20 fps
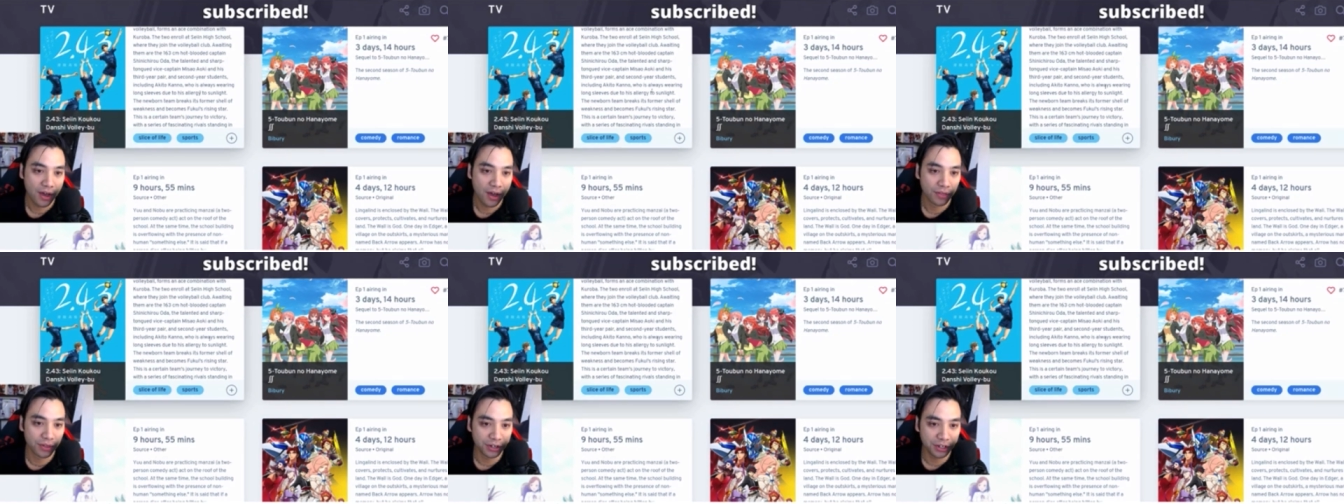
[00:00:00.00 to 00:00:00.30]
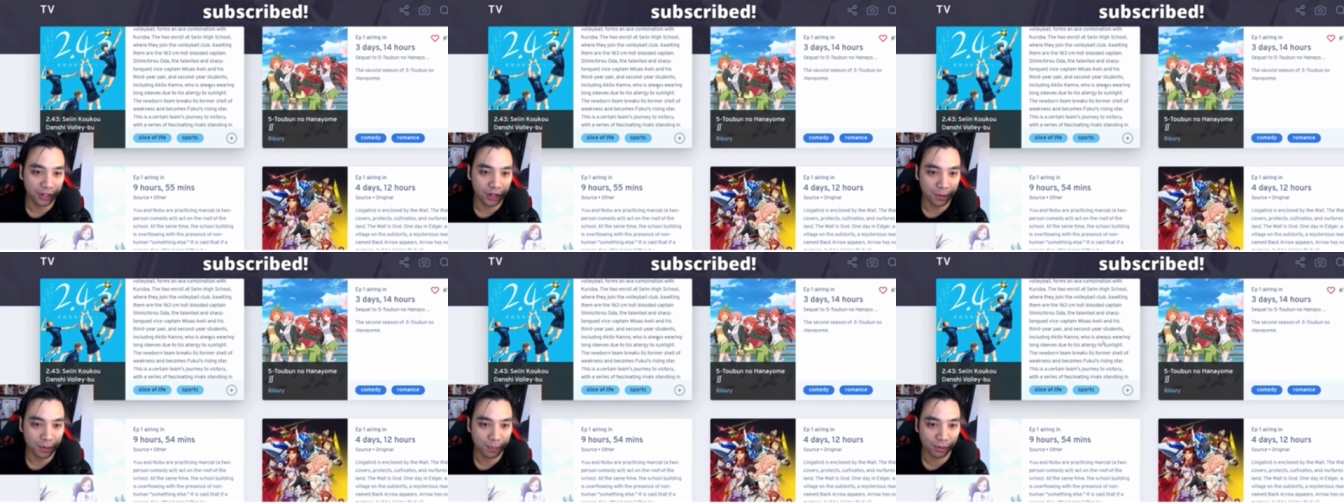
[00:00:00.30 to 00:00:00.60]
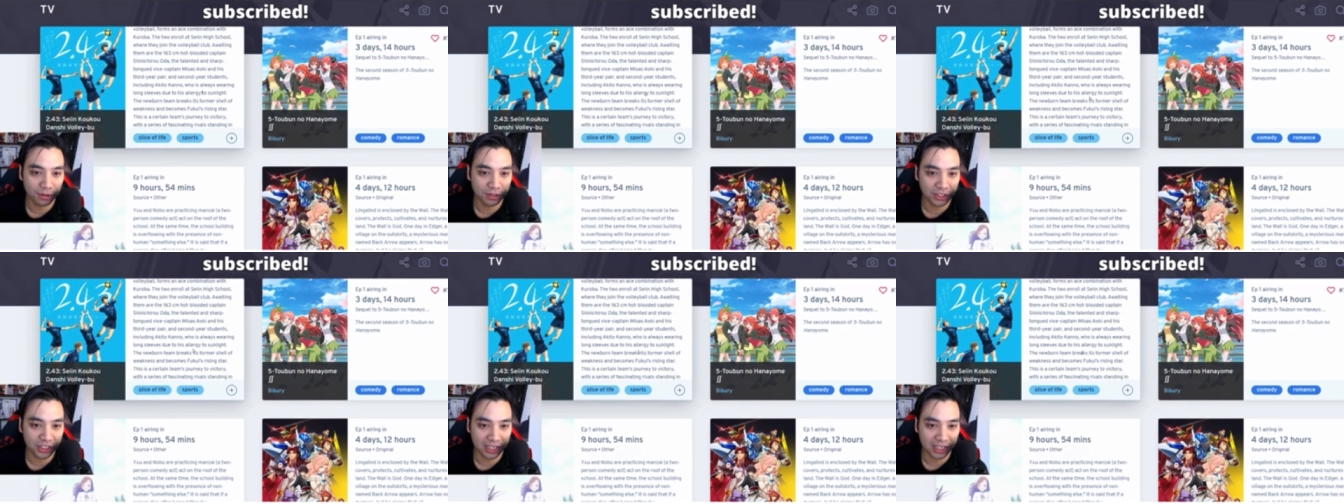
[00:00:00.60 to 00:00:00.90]
The
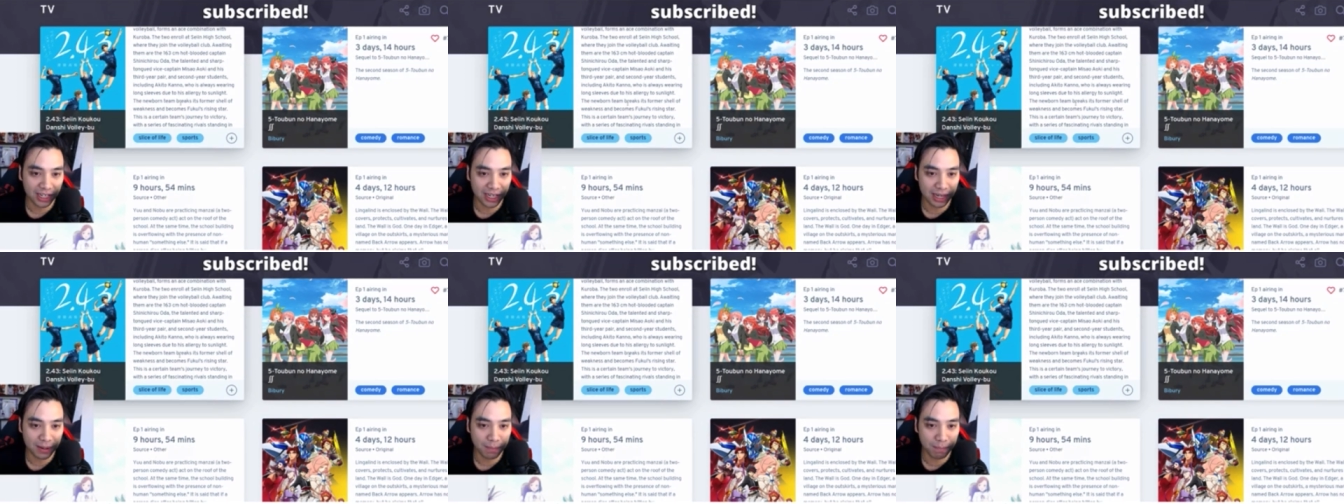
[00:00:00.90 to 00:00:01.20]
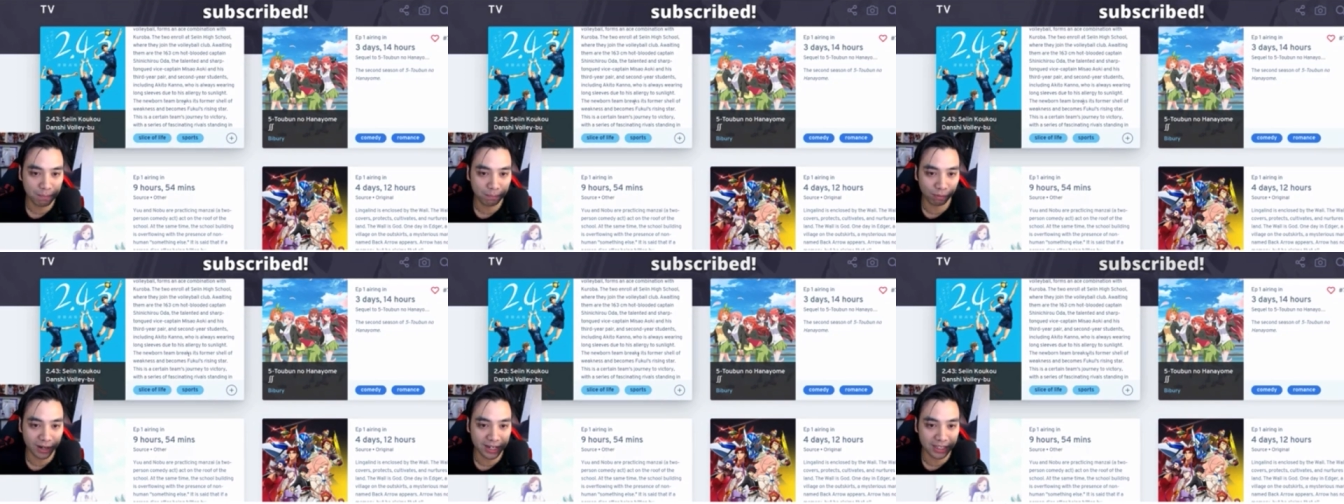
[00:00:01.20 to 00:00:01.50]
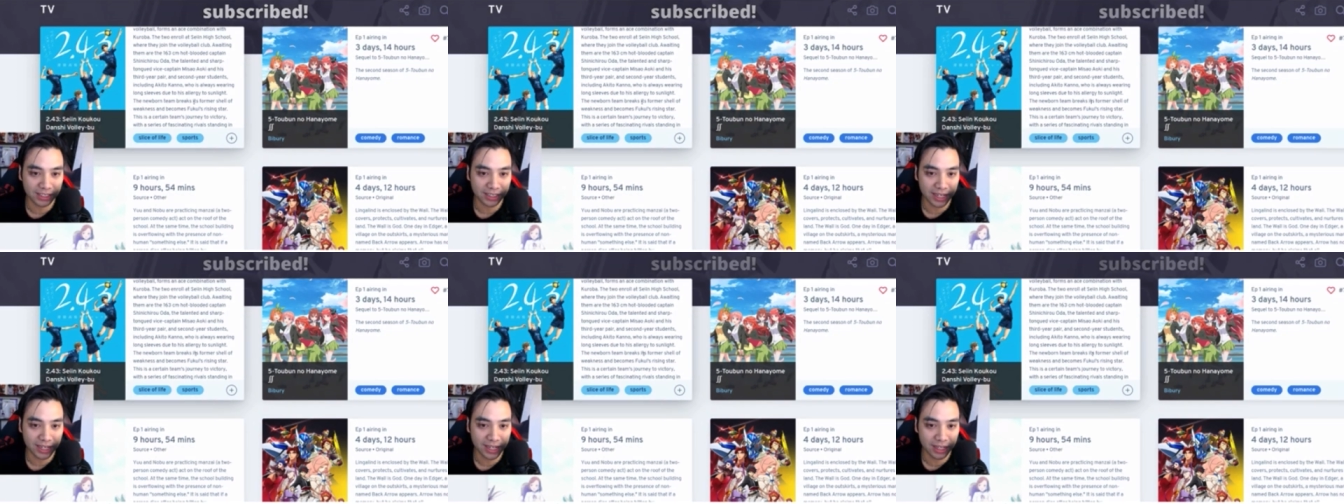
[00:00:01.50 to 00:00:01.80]
newborn team
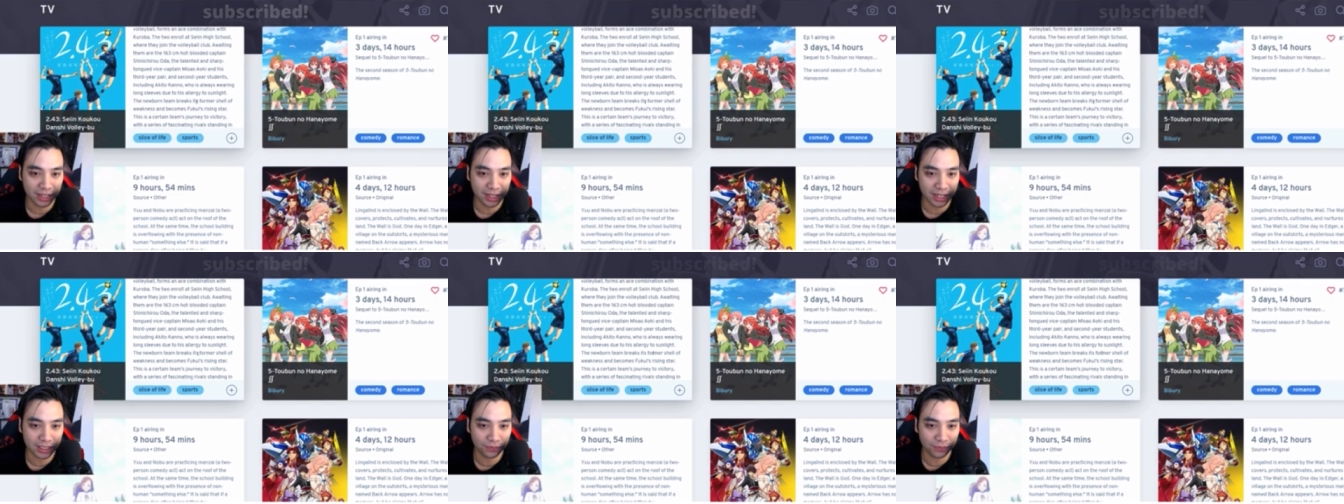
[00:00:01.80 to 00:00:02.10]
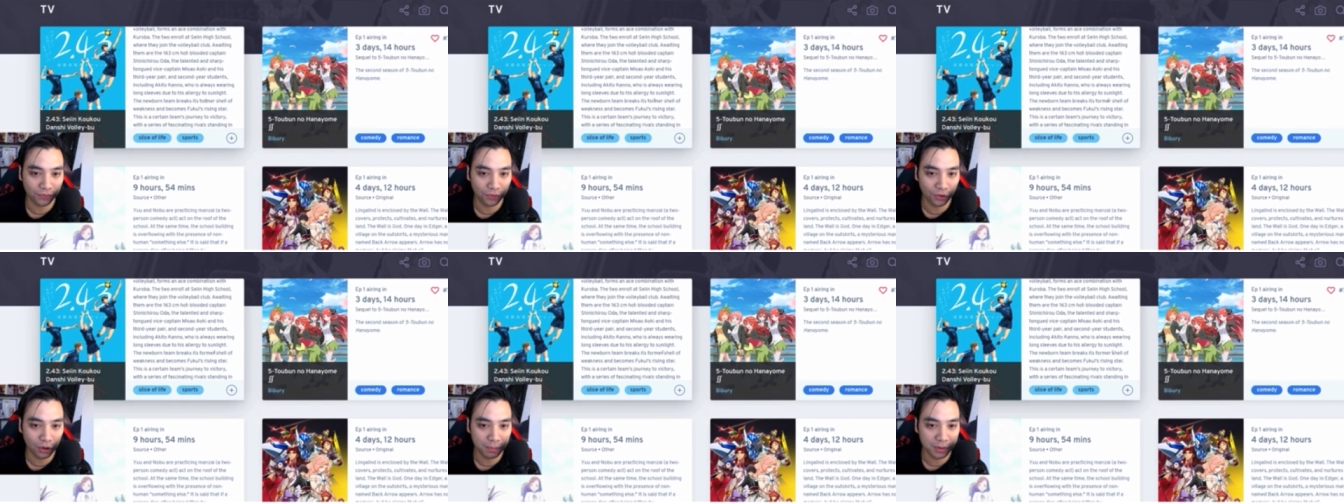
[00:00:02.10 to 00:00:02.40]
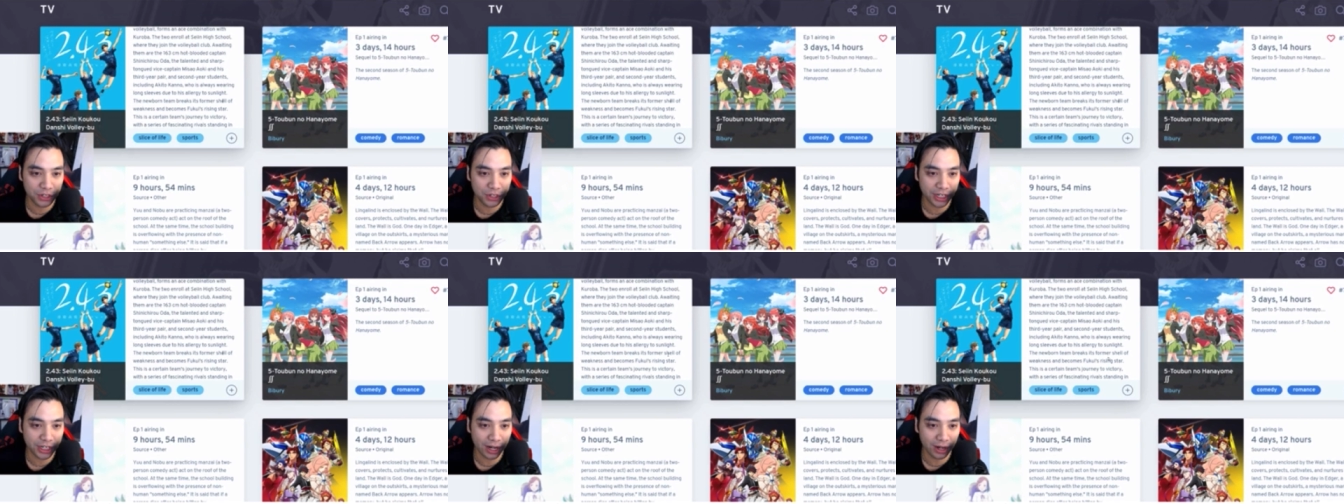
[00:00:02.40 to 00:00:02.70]
breaks in its
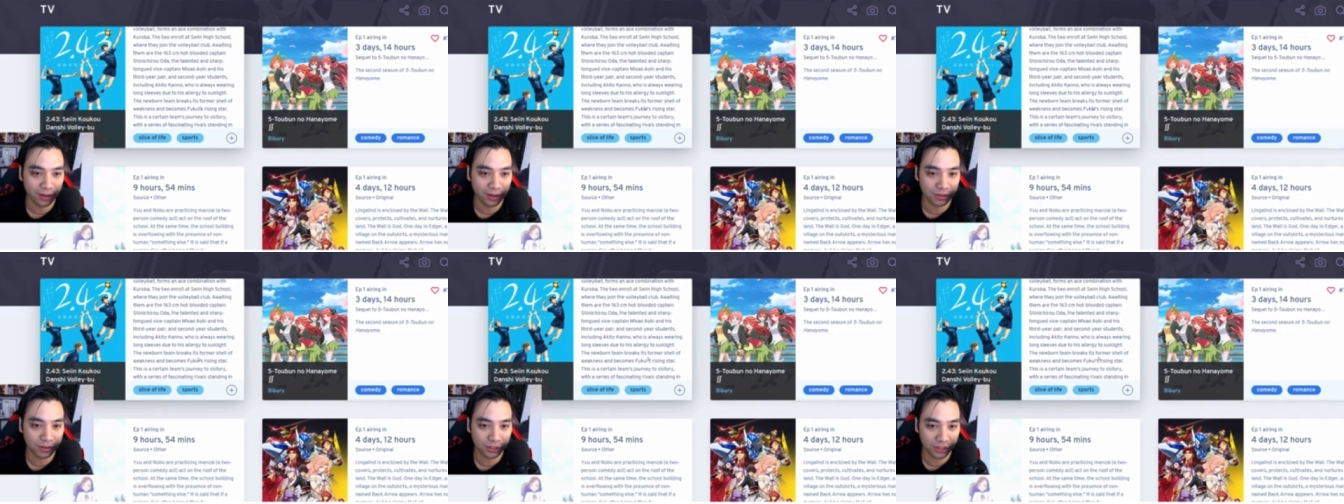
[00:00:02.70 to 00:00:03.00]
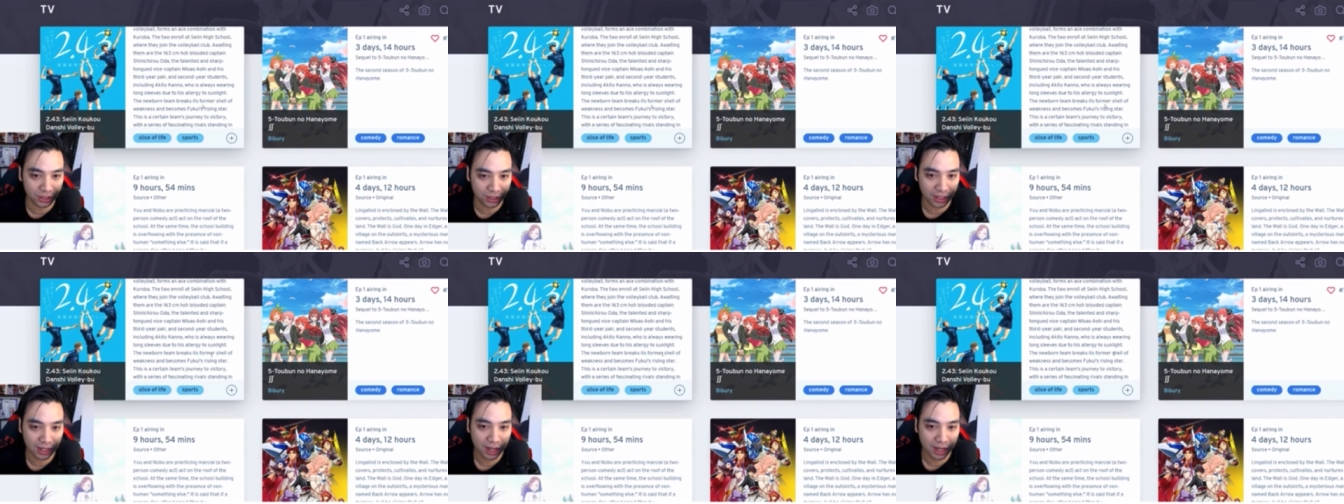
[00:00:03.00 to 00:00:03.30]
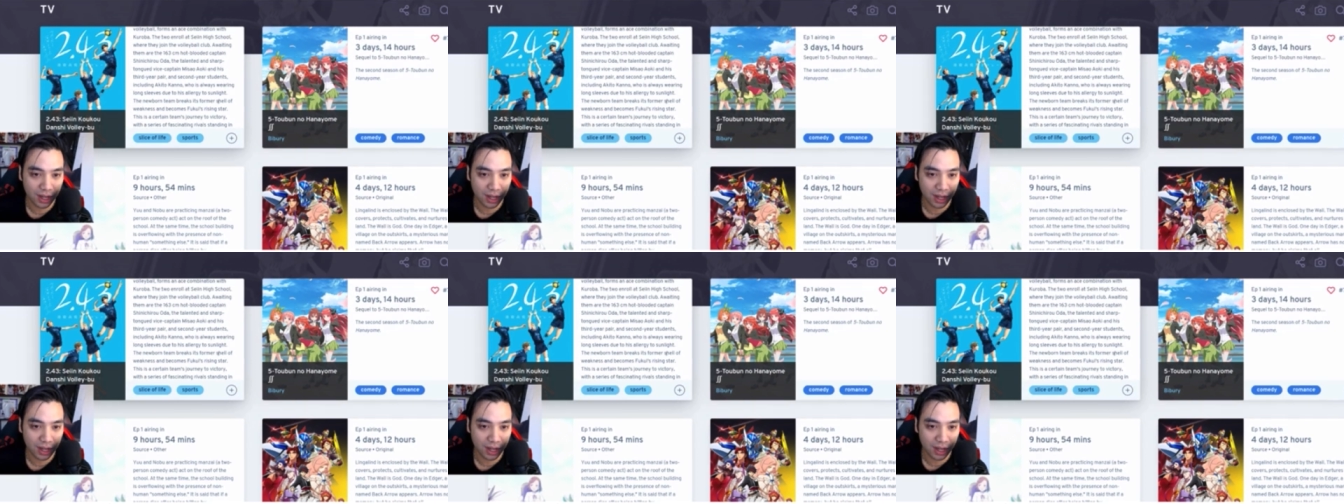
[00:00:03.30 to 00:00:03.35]
former shells